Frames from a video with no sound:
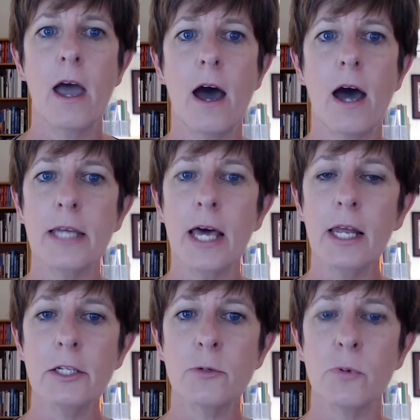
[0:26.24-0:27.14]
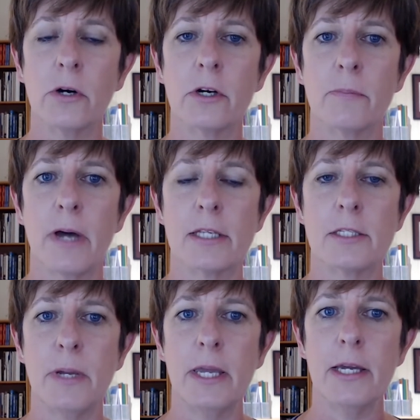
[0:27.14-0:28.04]
I'd now like to welcome our
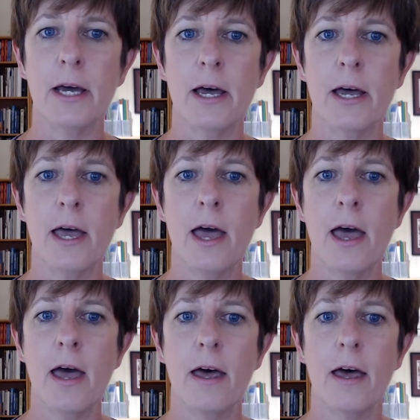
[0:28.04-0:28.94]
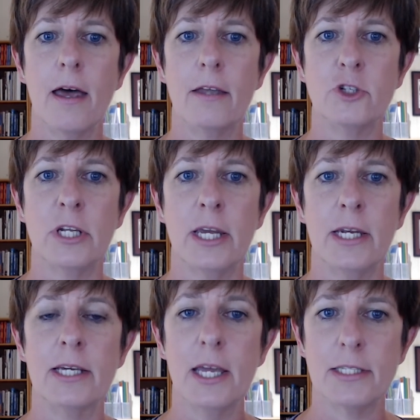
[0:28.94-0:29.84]
speaker,
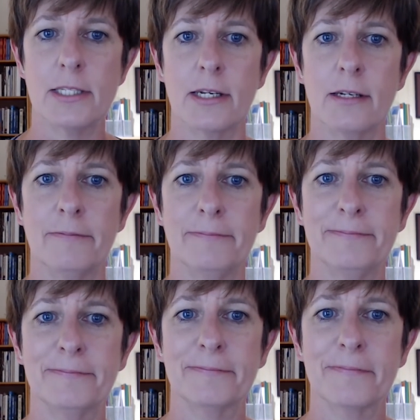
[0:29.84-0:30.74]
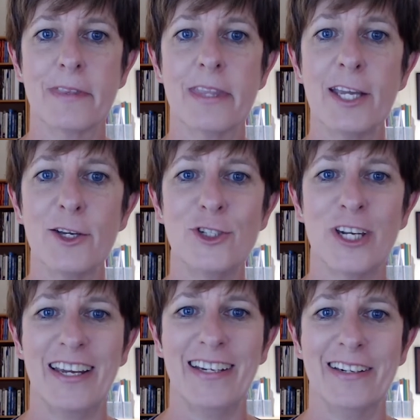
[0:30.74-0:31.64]
Janine Kitson. Thank you,
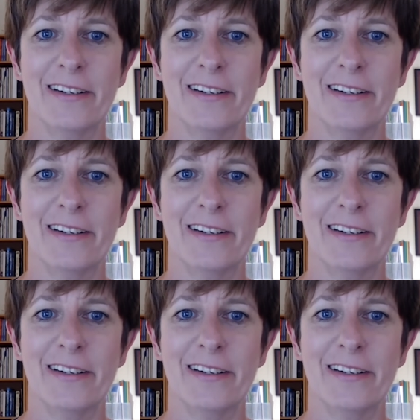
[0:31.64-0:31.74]
Janine.